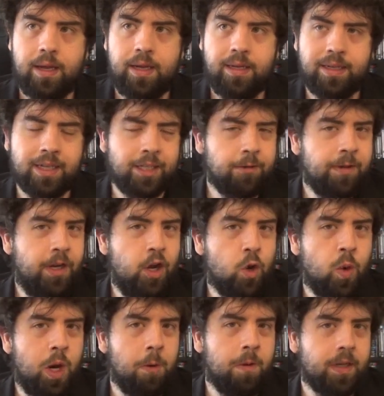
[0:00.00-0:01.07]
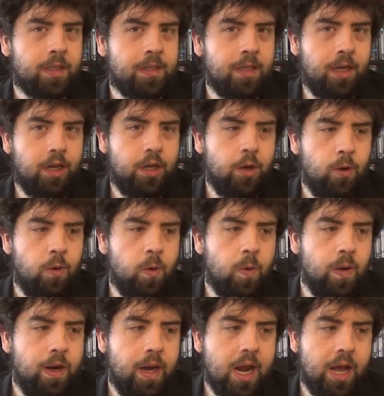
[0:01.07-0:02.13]
doesn't really know what he wants to
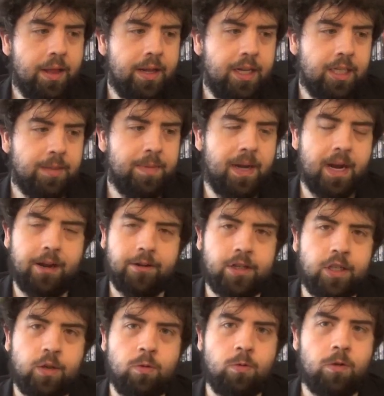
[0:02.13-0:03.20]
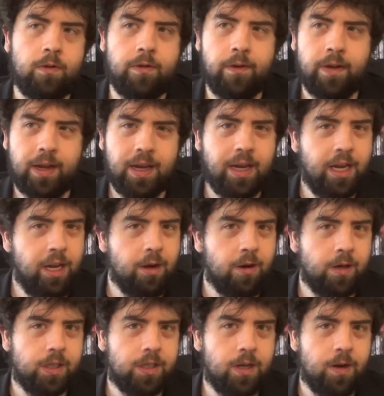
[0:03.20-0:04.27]
do now that he's been out of school for like a year
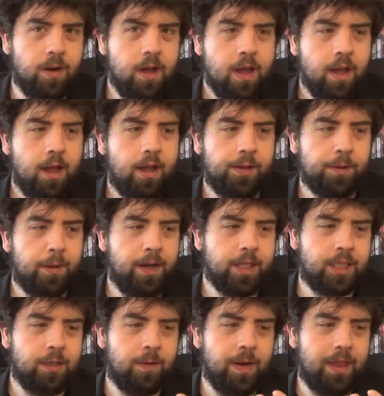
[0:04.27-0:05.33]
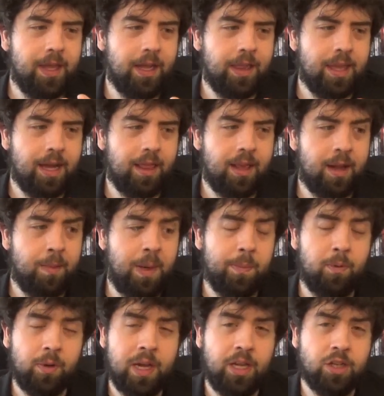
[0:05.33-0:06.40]
or so. And so I think that a lot of
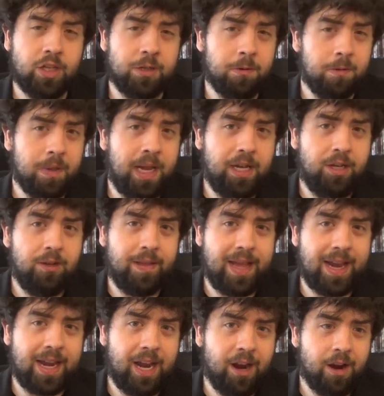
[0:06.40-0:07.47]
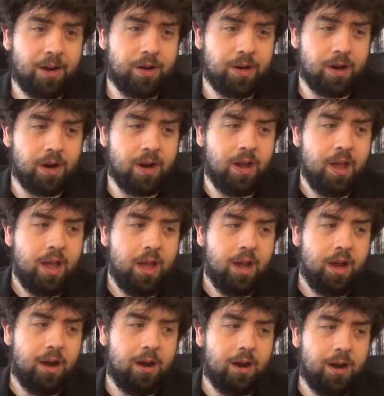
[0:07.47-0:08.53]
people can just relate to that character
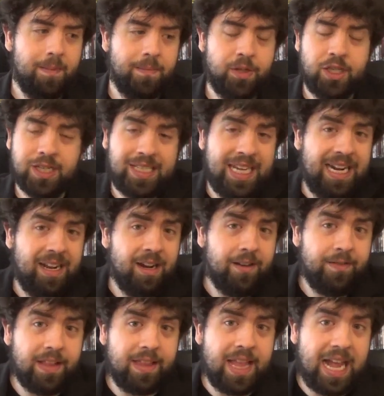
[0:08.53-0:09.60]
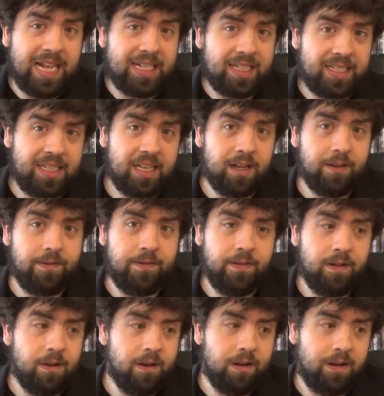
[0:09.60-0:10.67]
just in and of it that self,
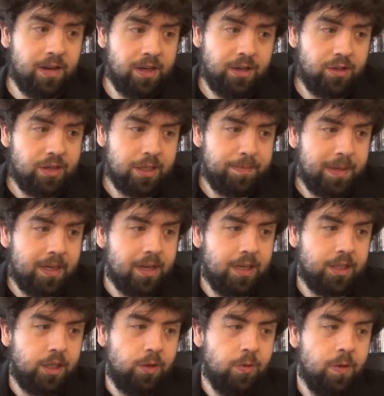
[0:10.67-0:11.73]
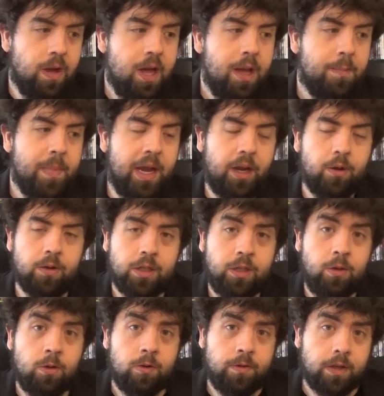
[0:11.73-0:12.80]
or just because you might go to
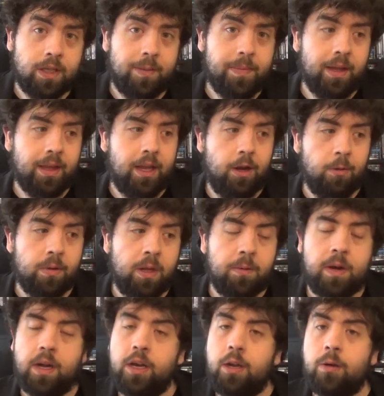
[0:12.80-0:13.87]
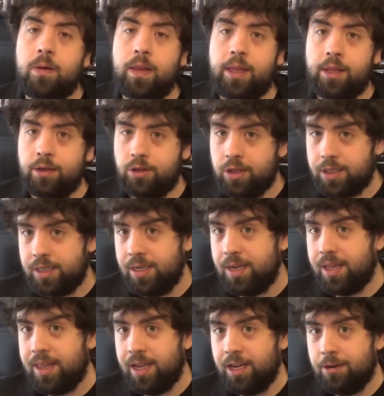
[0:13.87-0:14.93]
school for something that you really want to do and then there's just
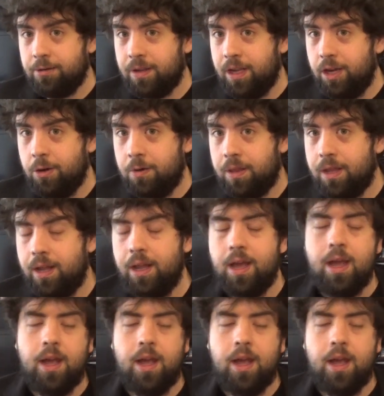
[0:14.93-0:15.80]
nothing to really do with it.